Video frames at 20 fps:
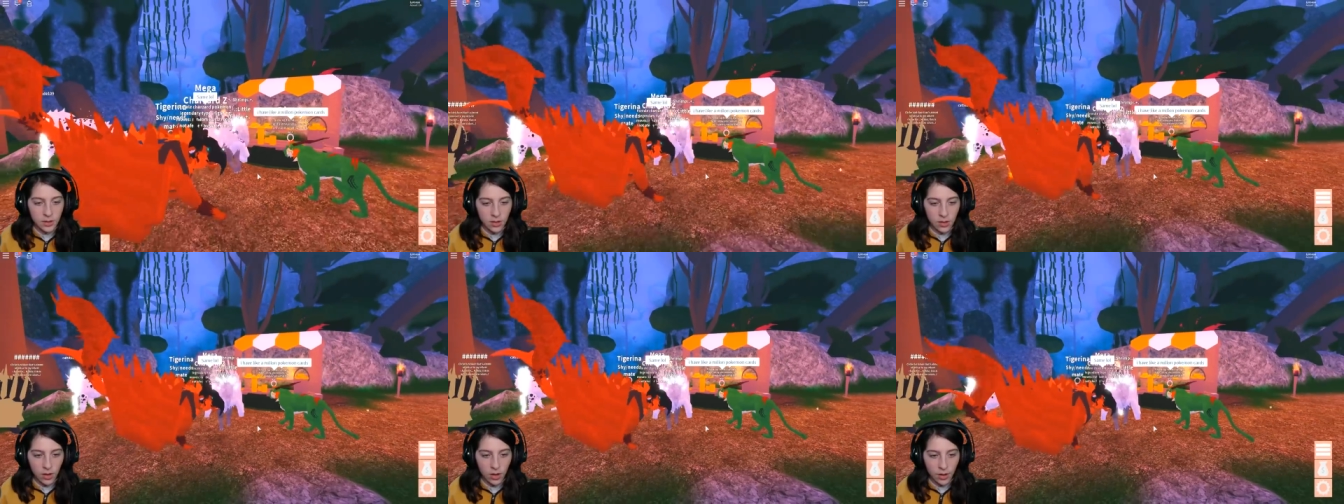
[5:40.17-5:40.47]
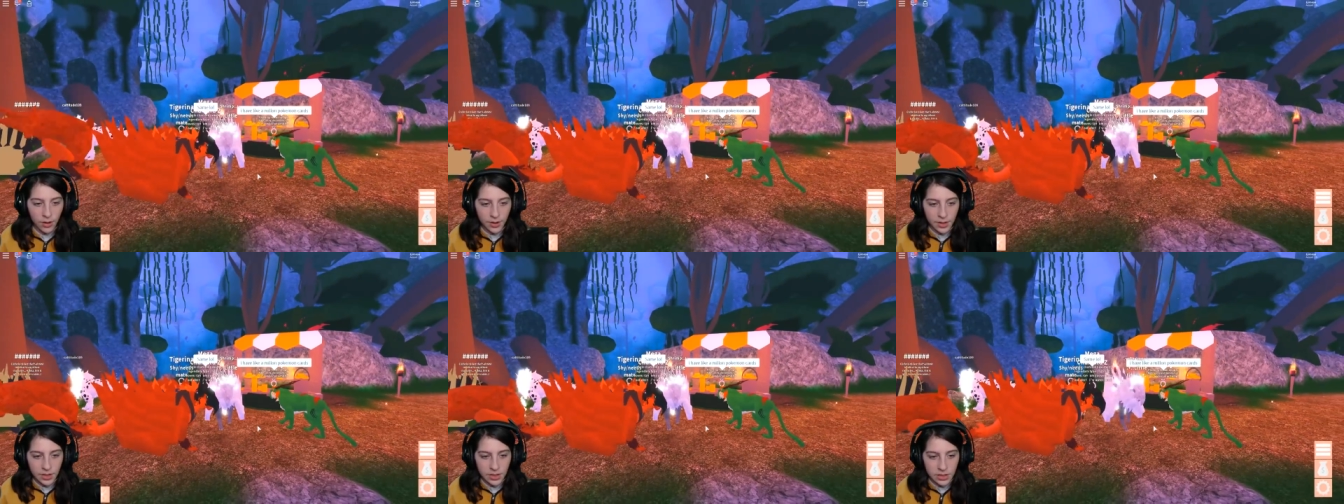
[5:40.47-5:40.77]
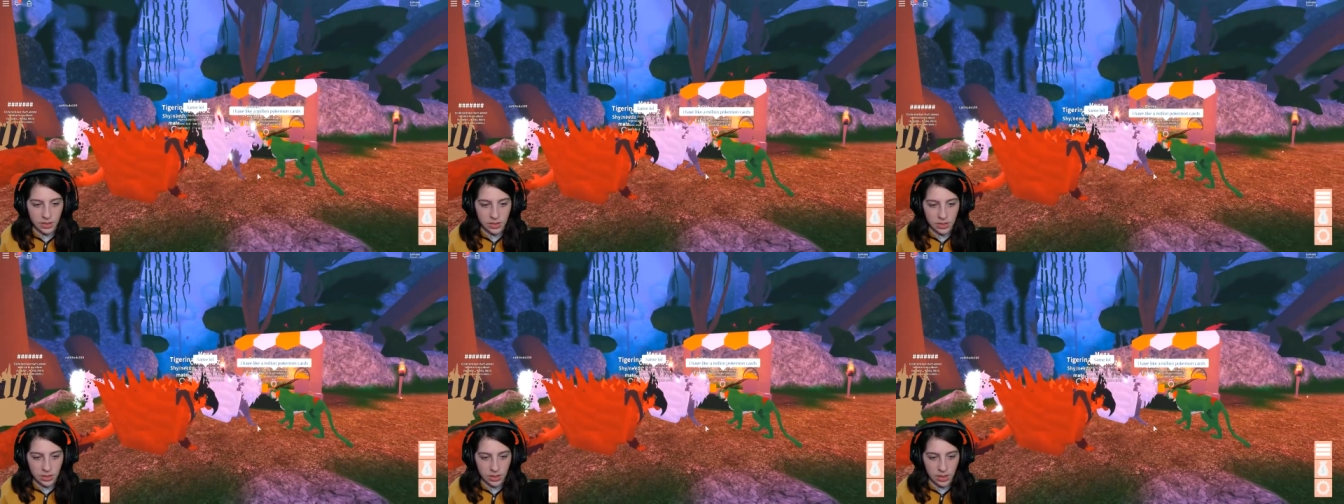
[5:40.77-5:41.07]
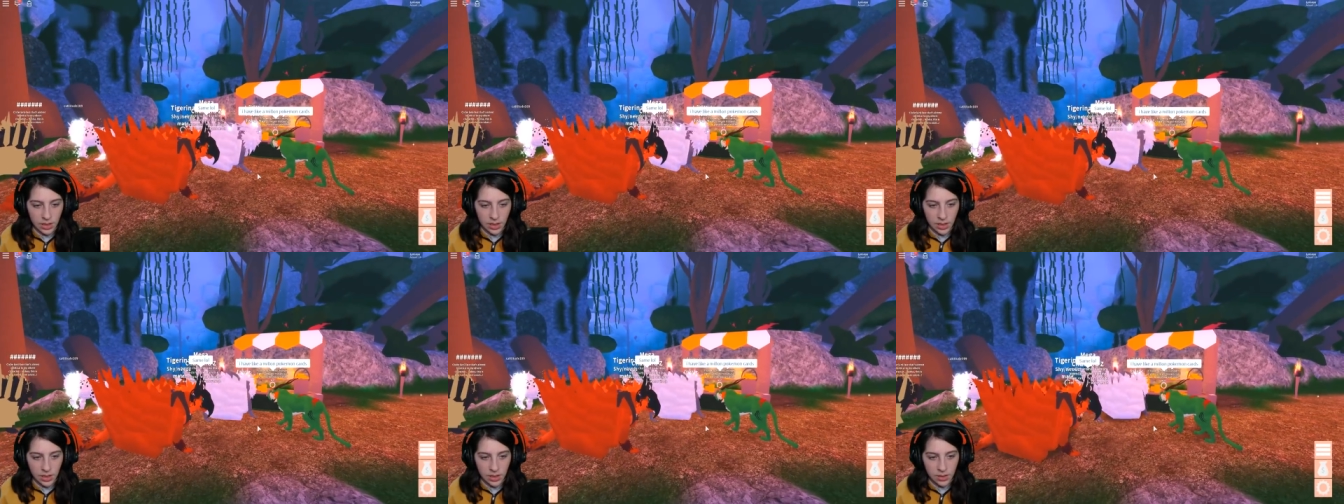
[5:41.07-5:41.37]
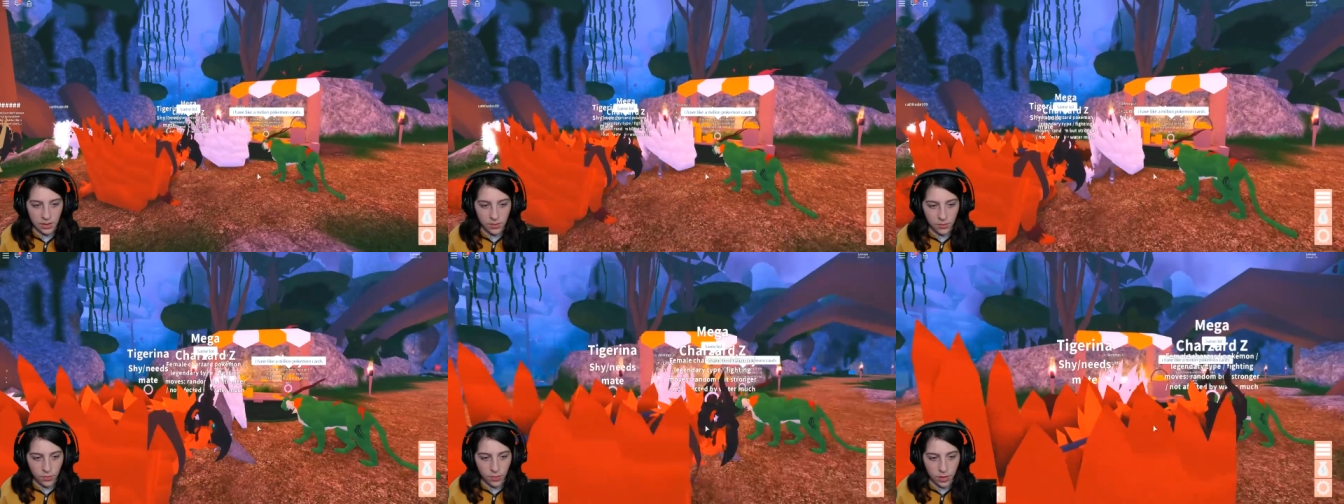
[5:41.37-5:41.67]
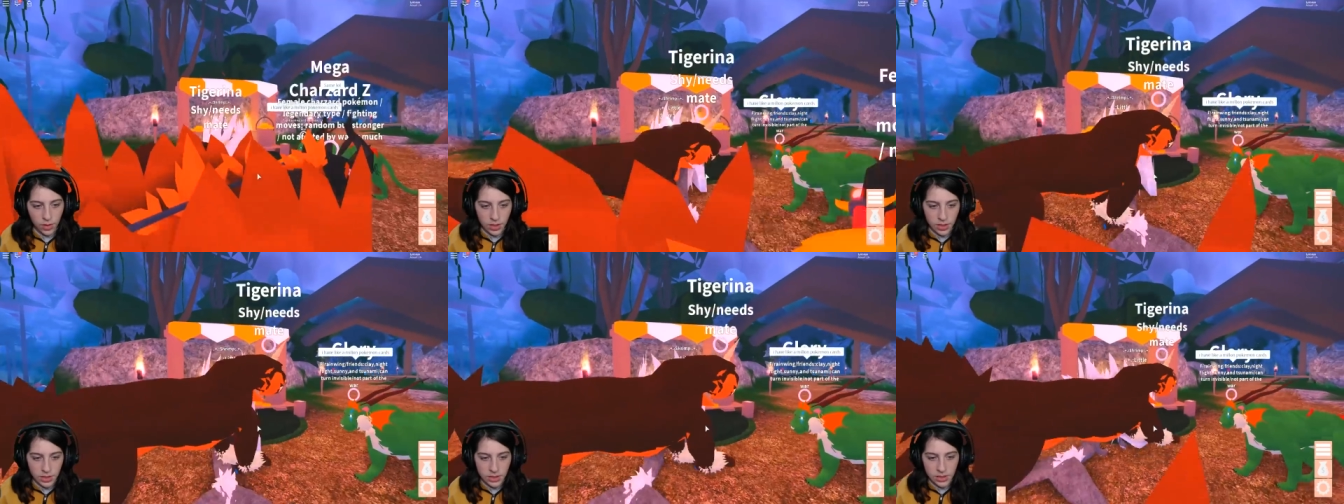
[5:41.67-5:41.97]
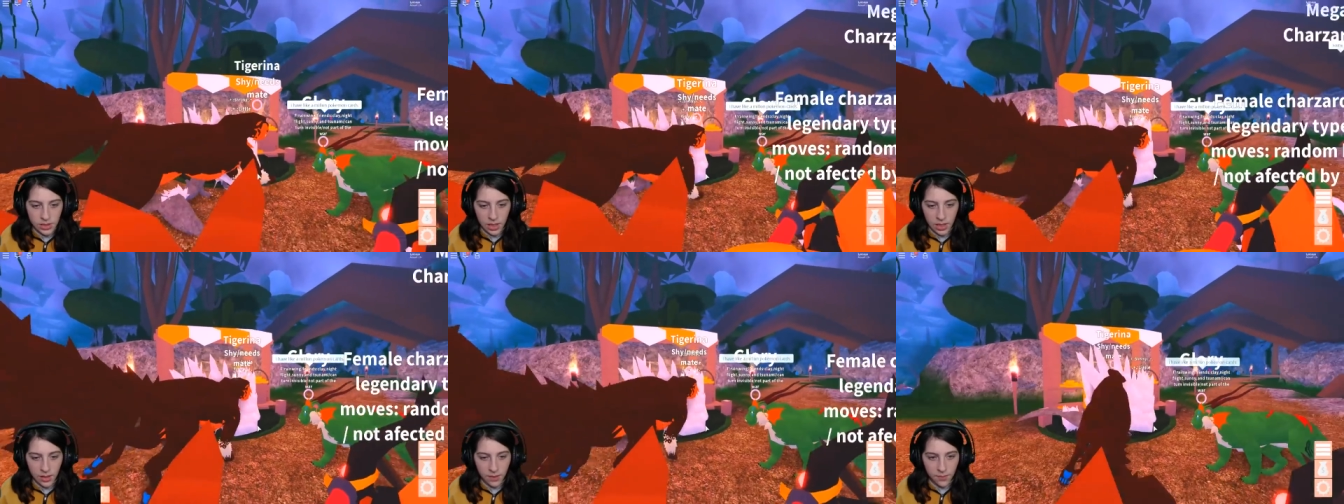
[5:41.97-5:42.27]
Honestly. What is
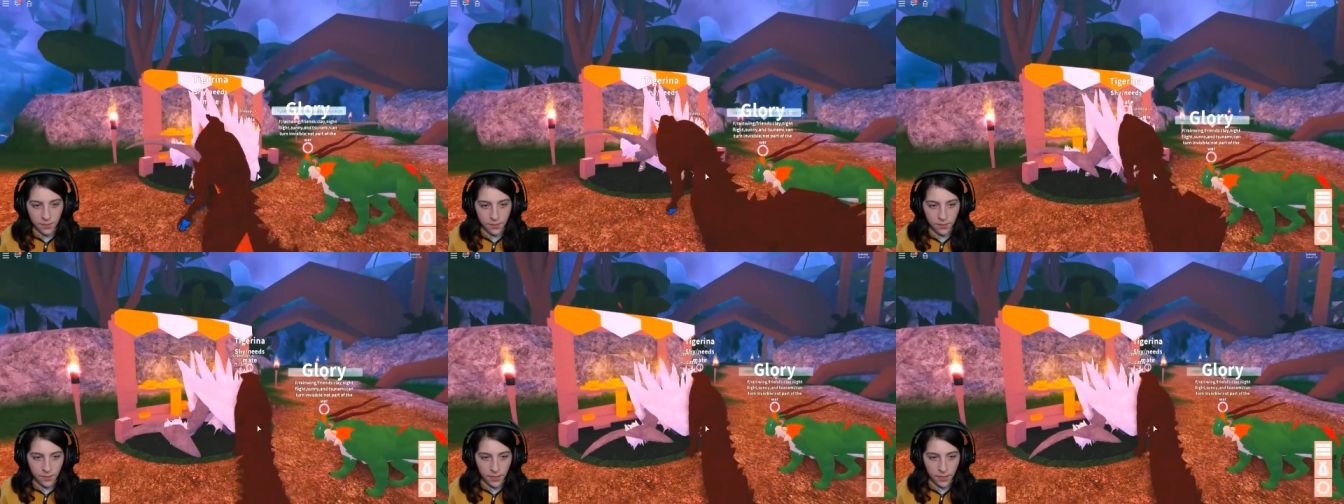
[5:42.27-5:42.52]
up?